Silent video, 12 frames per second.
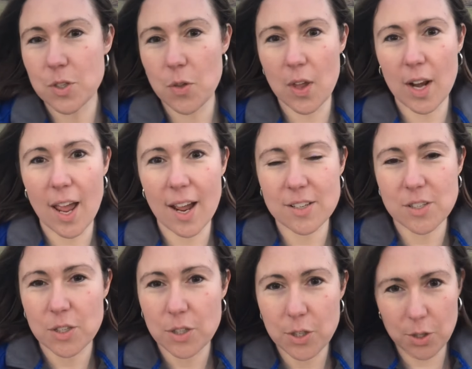so that
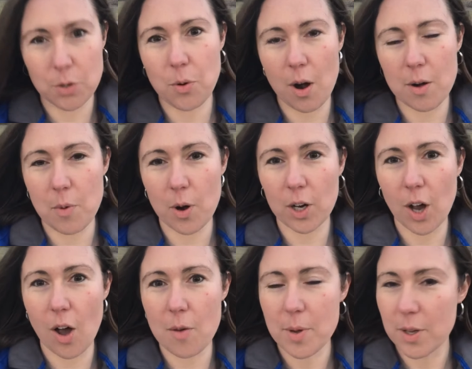as you are more
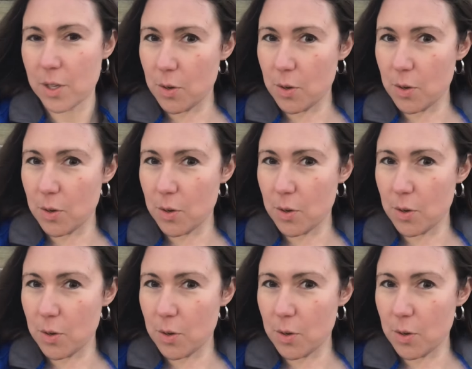calm,